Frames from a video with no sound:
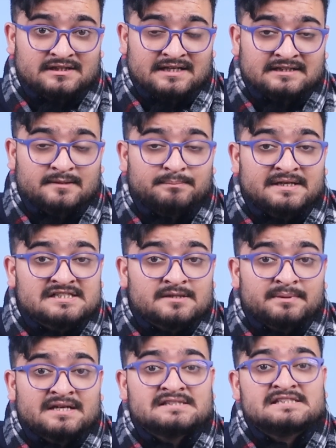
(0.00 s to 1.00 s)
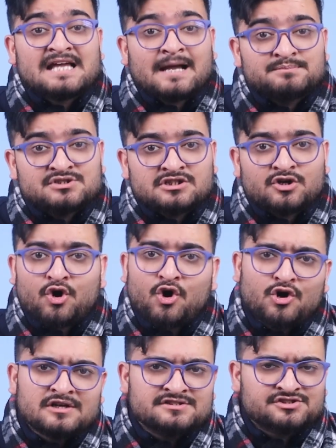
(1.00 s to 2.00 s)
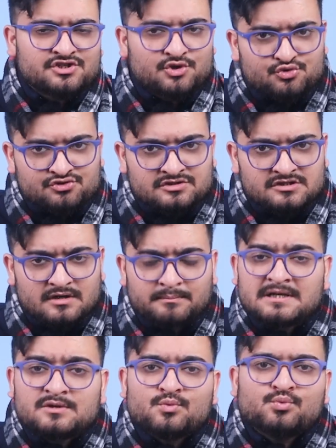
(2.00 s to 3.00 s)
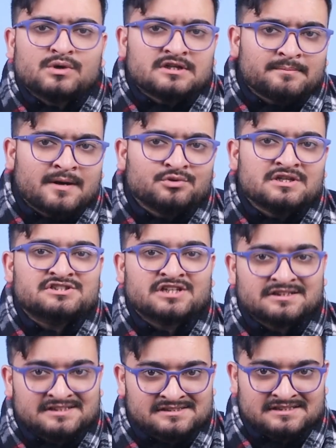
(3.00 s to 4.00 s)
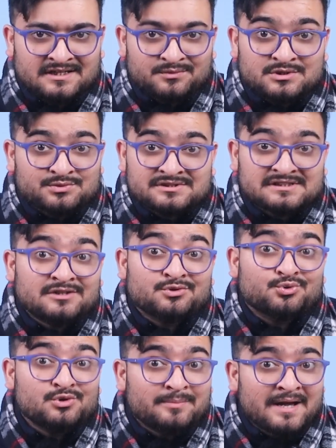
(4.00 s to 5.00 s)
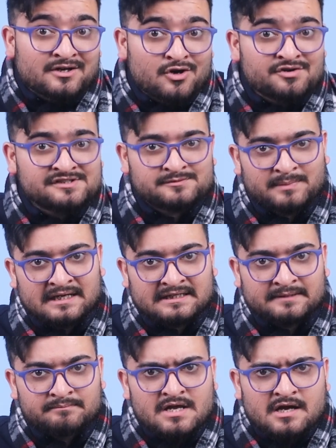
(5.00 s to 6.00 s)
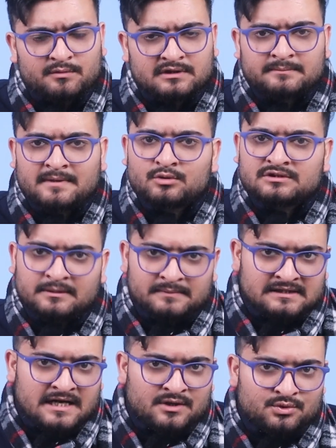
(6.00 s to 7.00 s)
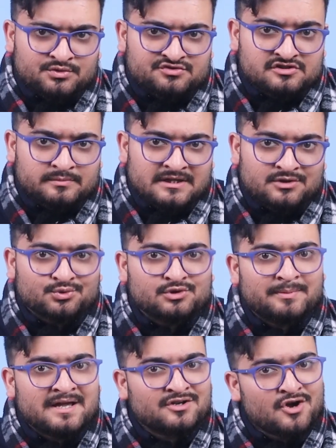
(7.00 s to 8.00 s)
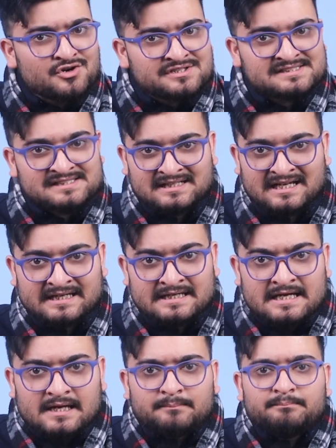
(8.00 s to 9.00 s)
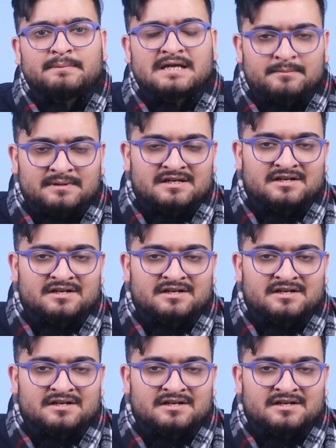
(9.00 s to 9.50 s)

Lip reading: that the BJP has captured all institutions. But what about the Chhattisgarh, which was then ruled by Congress party? What about Tamil Nadu, which was being ruled by Congress ally? Maybe